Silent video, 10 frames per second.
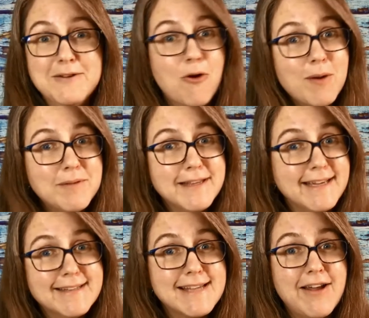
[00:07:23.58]
but
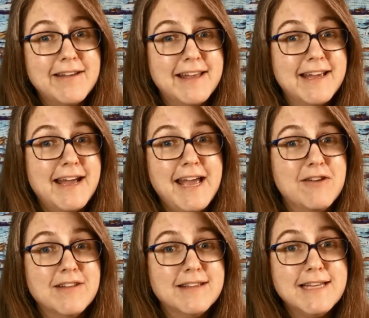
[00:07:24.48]
normally it's uh, like I
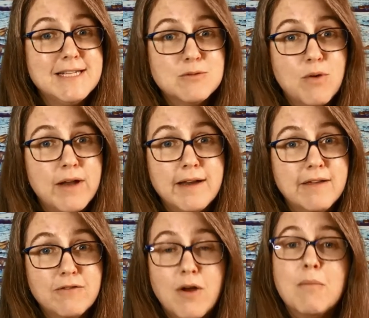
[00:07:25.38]
have at least one,
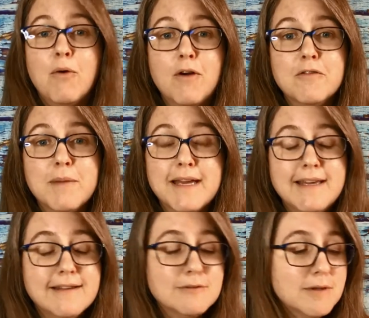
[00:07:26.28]
if not more of my
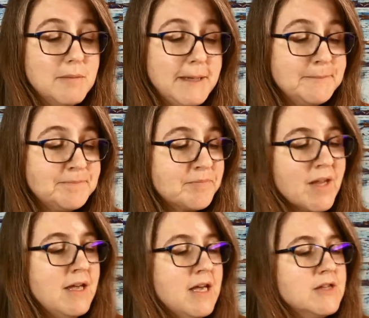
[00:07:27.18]
kids with me.
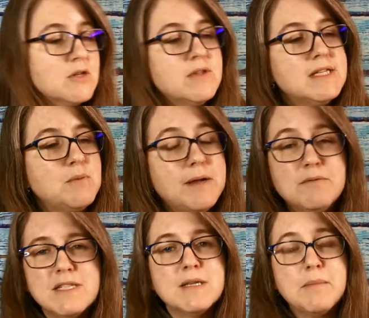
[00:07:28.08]
So this
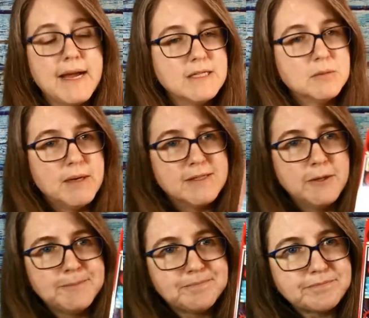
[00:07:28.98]
one, let's get back to the
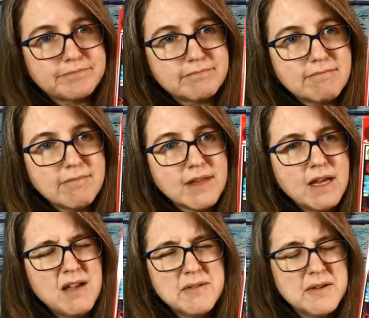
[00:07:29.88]
puzzle.
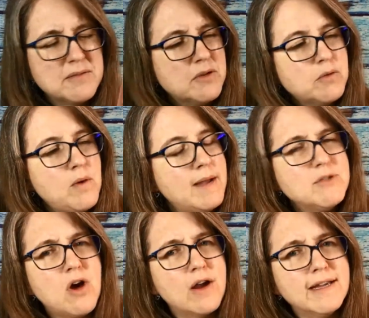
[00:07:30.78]
I don't know why
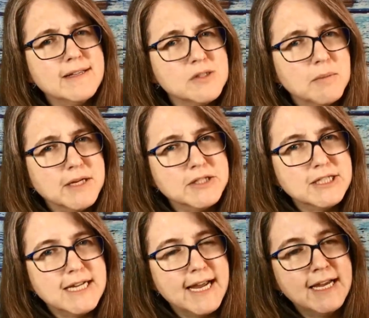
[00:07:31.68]
I'm talking so much
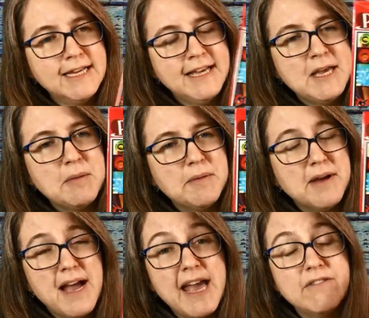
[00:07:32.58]
today.
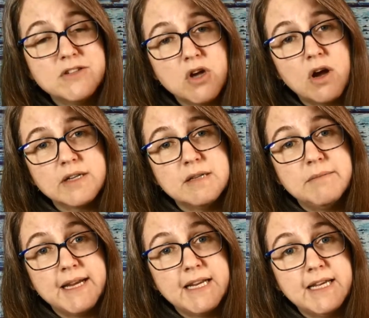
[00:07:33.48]
I haven't talked to
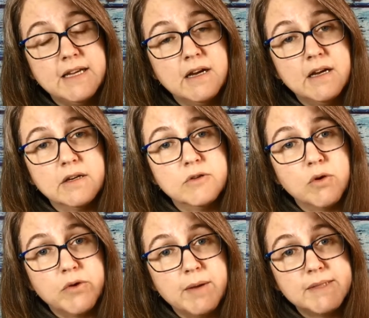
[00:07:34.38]
many uh,
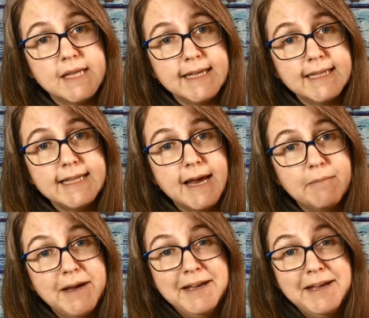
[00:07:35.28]
grown-ups lately. That